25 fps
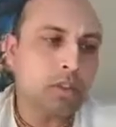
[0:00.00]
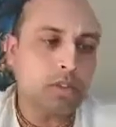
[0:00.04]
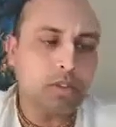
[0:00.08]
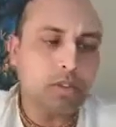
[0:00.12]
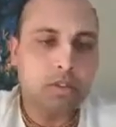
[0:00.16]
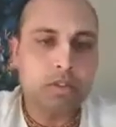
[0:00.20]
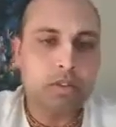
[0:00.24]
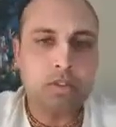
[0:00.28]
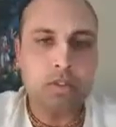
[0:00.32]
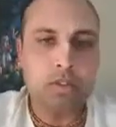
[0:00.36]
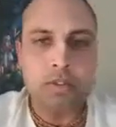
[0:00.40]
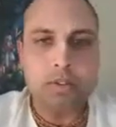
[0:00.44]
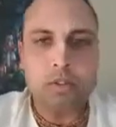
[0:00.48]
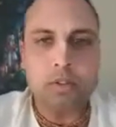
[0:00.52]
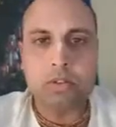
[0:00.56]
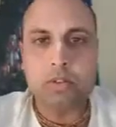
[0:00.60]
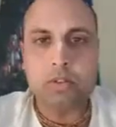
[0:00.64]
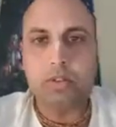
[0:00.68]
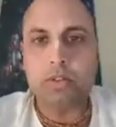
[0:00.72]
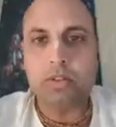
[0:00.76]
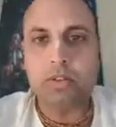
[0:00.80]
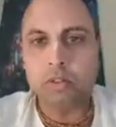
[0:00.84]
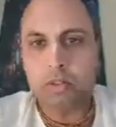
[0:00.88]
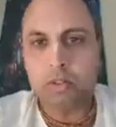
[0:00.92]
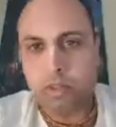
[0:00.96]
So
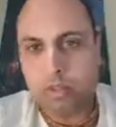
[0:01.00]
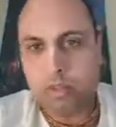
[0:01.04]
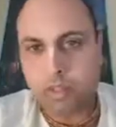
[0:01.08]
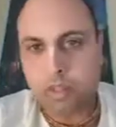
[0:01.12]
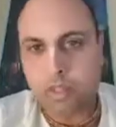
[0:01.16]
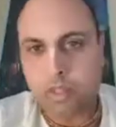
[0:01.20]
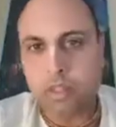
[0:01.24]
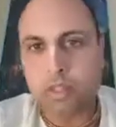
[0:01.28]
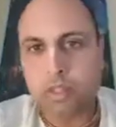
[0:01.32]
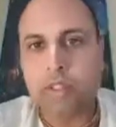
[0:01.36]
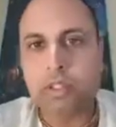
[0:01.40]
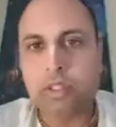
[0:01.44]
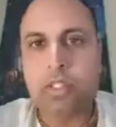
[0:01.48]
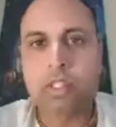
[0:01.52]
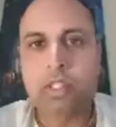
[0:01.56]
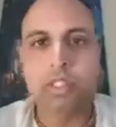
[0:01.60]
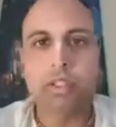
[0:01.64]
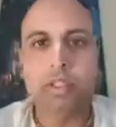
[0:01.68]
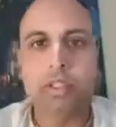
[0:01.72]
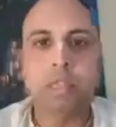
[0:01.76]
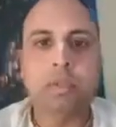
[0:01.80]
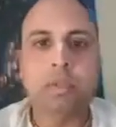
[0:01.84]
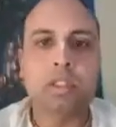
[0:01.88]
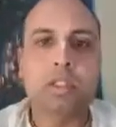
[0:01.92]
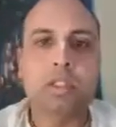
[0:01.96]
to the degree that
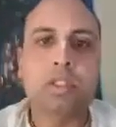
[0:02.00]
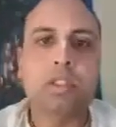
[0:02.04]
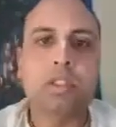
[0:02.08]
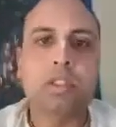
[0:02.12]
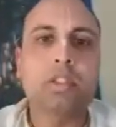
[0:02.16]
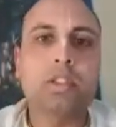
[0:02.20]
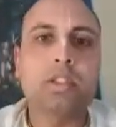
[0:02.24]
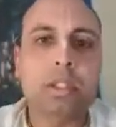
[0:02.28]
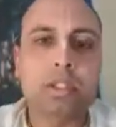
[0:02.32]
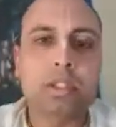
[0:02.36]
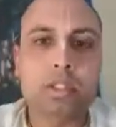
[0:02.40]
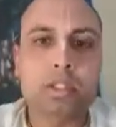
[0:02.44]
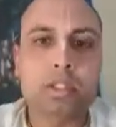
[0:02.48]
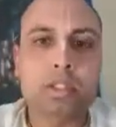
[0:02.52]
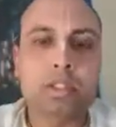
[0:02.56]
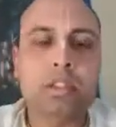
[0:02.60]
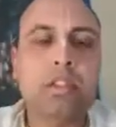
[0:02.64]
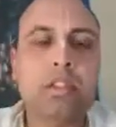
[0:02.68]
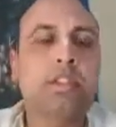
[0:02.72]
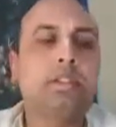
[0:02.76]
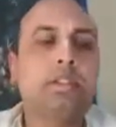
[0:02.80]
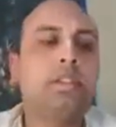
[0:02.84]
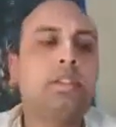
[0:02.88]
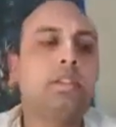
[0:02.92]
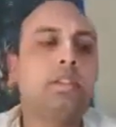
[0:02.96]
one is surrendered
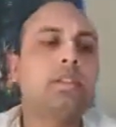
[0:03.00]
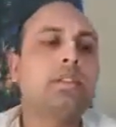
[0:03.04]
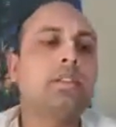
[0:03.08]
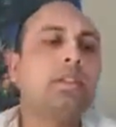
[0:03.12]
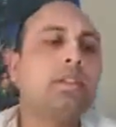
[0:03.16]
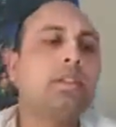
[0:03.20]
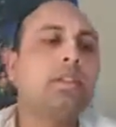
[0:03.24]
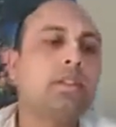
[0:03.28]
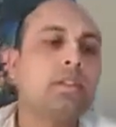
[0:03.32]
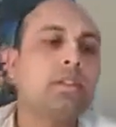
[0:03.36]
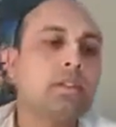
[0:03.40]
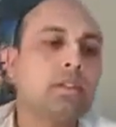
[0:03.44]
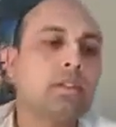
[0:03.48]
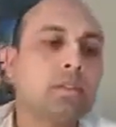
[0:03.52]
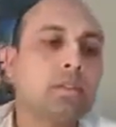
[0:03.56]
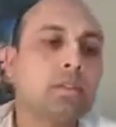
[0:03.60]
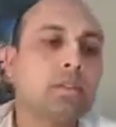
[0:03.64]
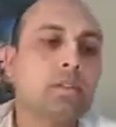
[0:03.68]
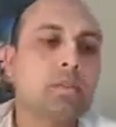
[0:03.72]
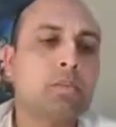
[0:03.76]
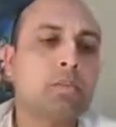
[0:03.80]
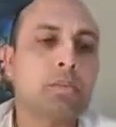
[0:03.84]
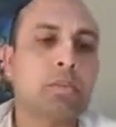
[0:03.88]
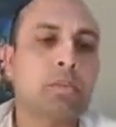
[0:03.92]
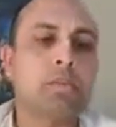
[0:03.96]
to the
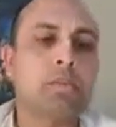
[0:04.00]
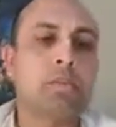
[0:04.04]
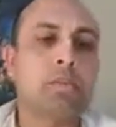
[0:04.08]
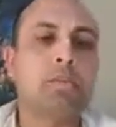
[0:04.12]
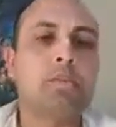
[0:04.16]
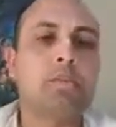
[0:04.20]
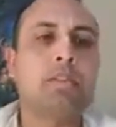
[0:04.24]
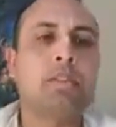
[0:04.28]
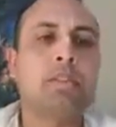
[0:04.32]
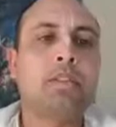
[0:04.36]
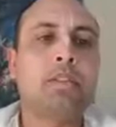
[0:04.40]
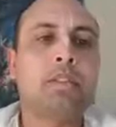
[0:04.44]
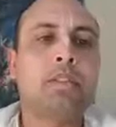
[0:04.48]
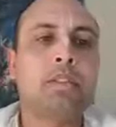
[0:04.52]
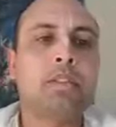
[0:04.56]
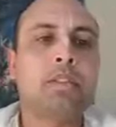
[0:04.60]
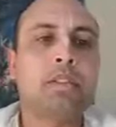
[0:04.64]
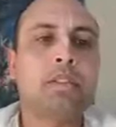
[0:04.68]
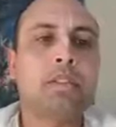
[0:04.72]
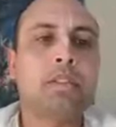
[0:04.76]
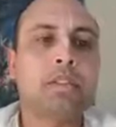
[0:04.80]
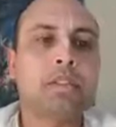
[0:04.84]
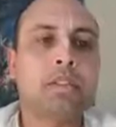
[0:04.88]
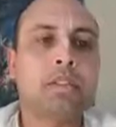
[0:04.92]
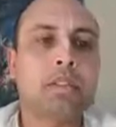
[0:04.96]
Supreme Lord,
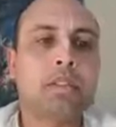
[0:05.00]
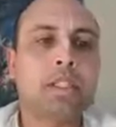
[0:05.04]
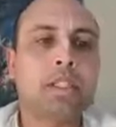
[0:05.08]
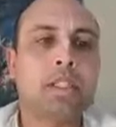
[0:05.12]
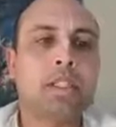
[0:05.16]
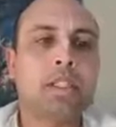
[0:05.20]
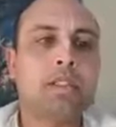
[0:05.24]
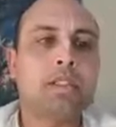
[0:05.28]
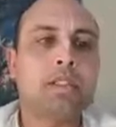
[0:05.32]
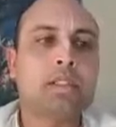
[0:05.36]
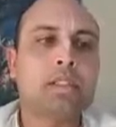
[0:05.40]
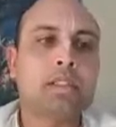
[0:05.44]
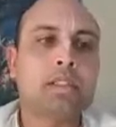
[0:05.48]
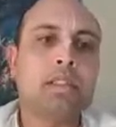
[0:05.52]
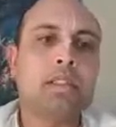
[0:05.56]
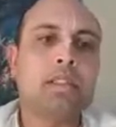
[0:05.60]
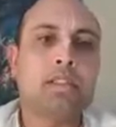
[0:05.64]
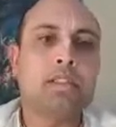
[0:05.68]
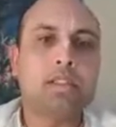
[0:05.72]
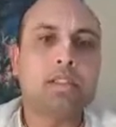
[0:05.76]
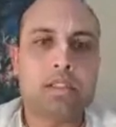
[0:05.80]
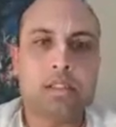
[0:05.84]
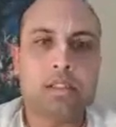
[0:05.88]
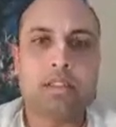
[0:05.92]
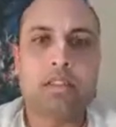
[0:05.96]
to that extent,
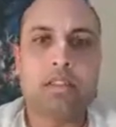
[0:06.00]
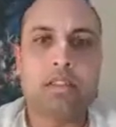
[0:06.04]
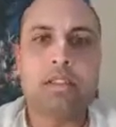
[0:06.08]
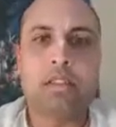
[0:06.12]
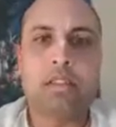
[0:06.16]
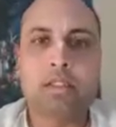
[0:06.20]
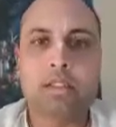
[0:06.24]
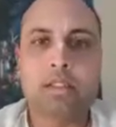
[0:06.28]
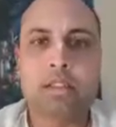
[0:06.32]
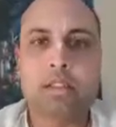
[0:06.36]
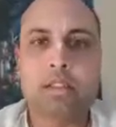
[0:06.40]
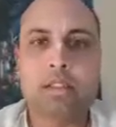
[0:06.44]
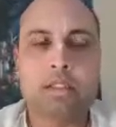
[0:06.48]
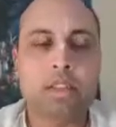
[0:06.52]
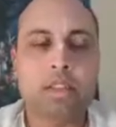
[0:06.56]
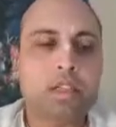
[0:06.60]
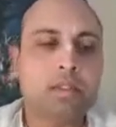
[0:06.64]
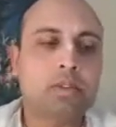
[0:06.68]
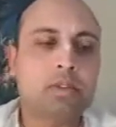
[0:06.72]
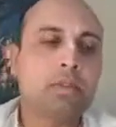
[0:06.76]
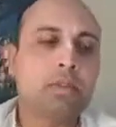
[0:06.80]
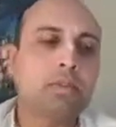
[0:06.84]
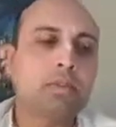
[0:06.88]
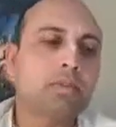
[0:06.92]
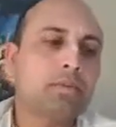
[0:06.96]
he is a sadhu,